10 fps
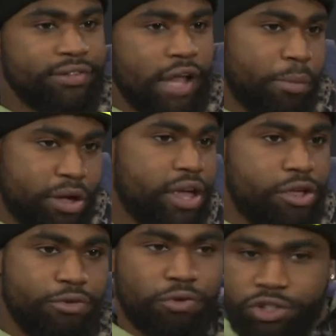I mean, yeah,
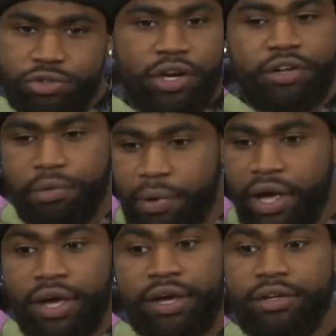you're frustrated, you're
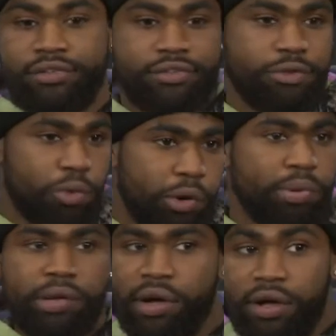mad, you want to
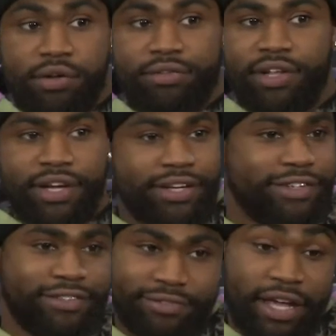play ball. Like
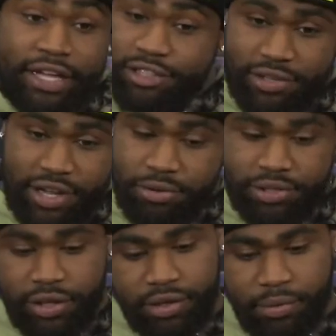I was
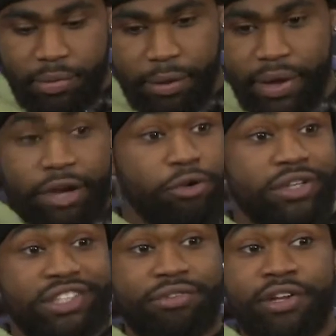telling them, I'm like, man, I do
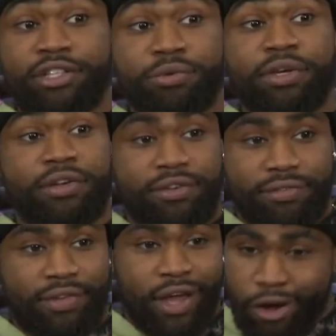this 7 days a week.
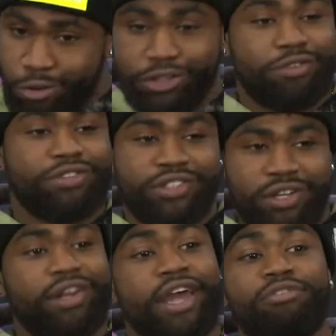Like, I go to the
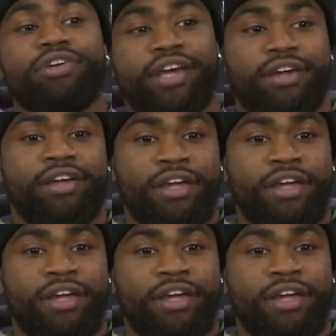facility every day.